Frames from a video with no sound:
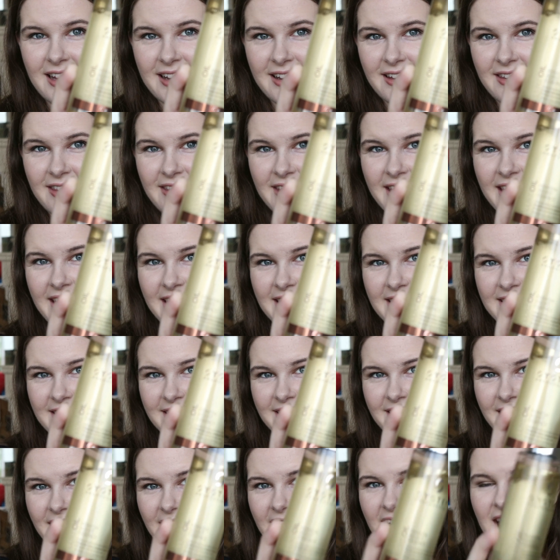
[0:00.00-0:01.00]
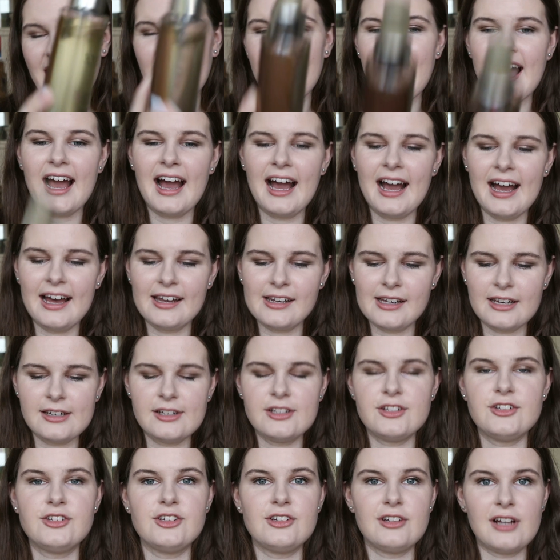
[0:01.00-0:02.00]
like this, and I
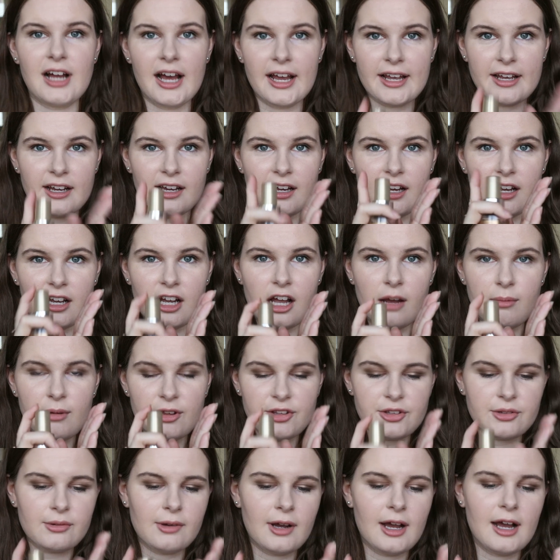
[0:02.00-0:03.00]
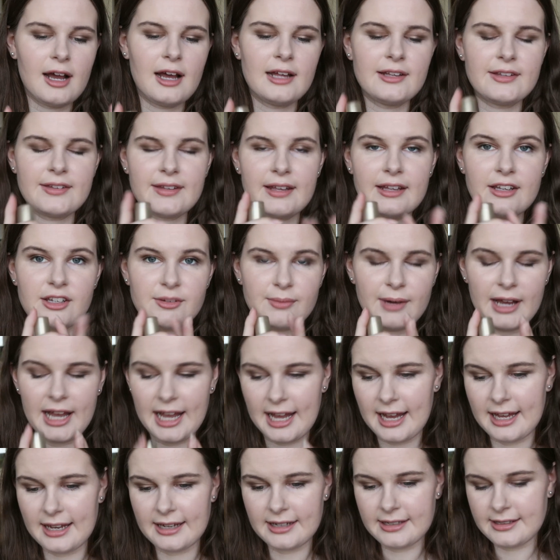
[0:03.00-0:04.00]
just do like a couple of squirts into my
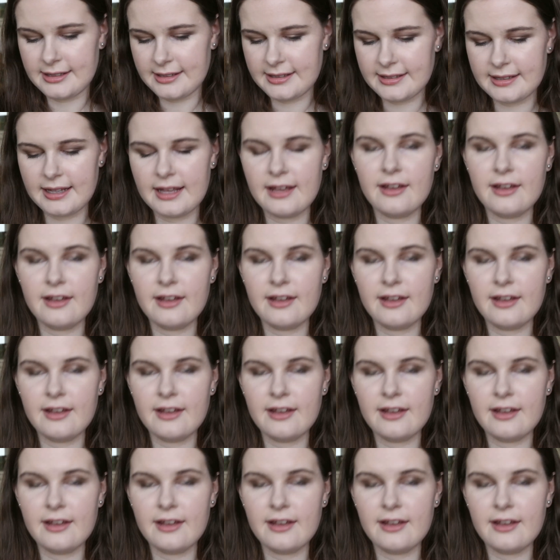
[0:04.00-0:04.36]
hands,